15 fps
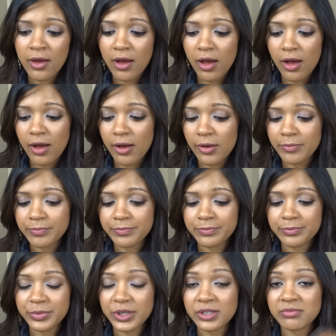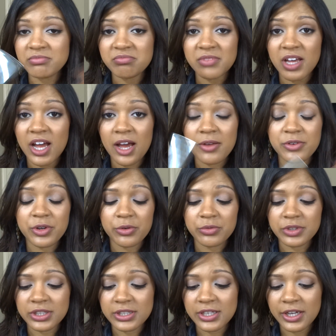But I don't
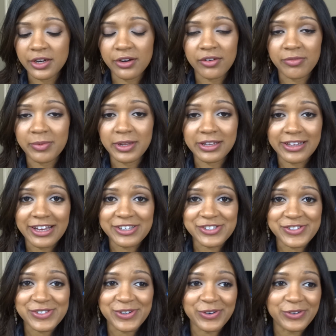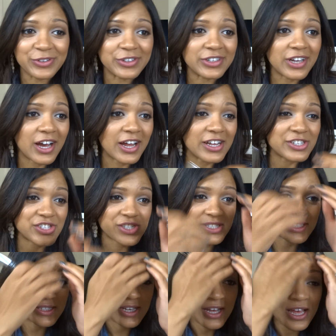really care if my lashes curl or not. I
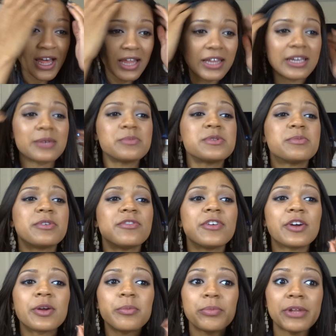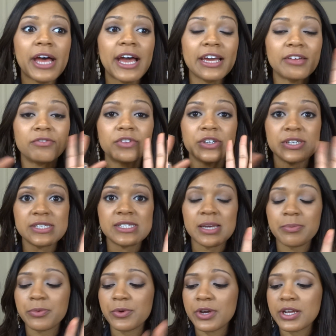like them to be very black and very
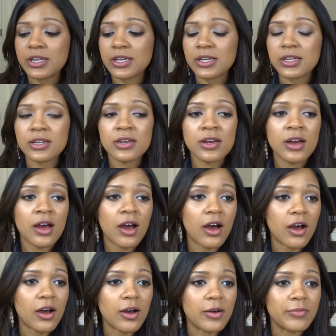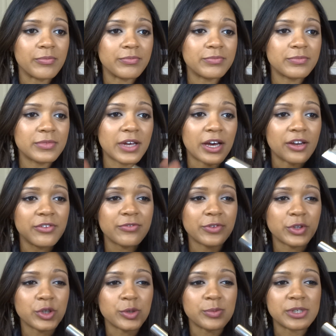separated, kind of
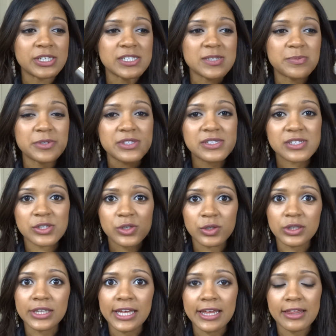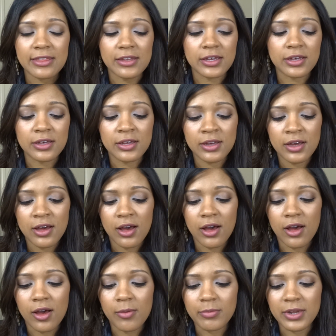voluminous but still lengthy.
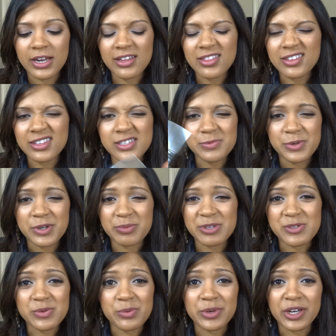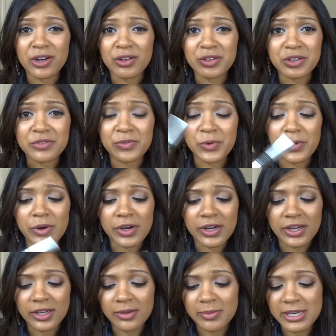And I think that's pretty much what we all look for
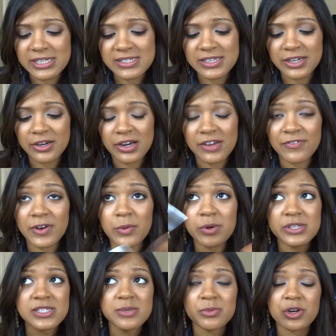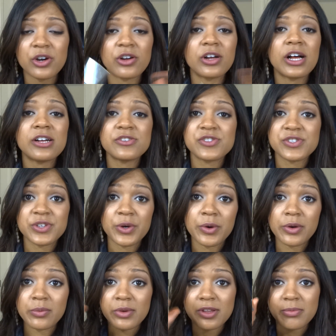in a mascara. If I want some curl, I'll just go
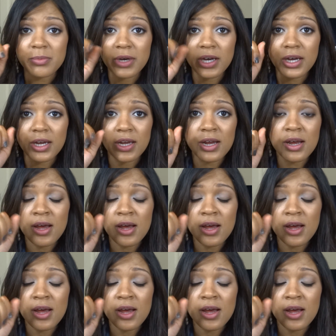in with my